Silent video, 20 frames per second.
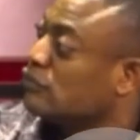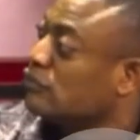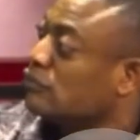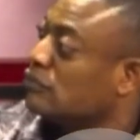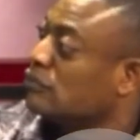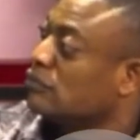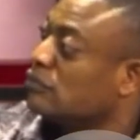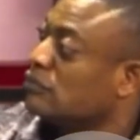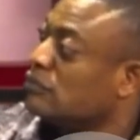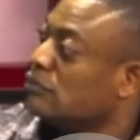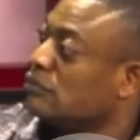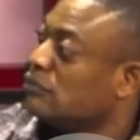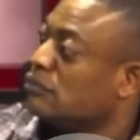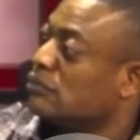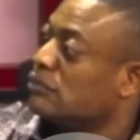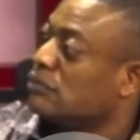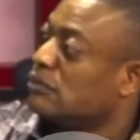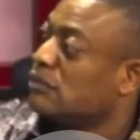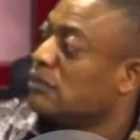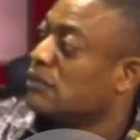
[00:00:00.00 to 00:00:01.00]
What?
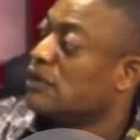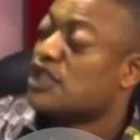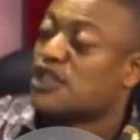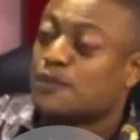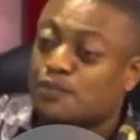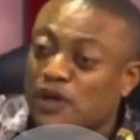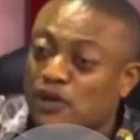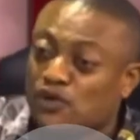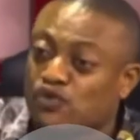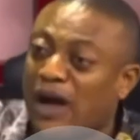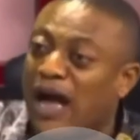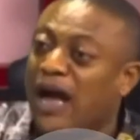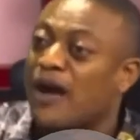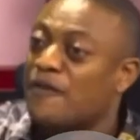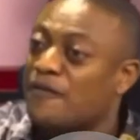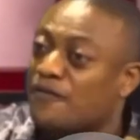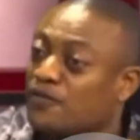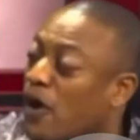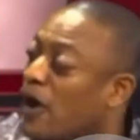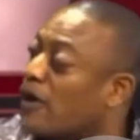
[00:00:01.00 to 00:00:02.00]

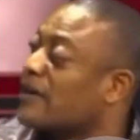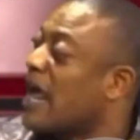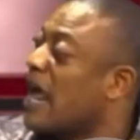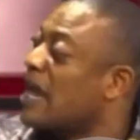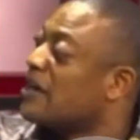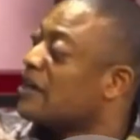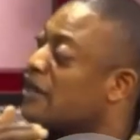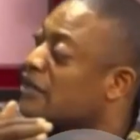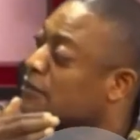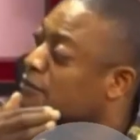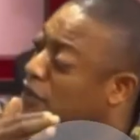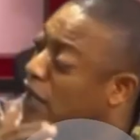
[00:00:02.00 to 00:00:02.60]
Obechechi, women, you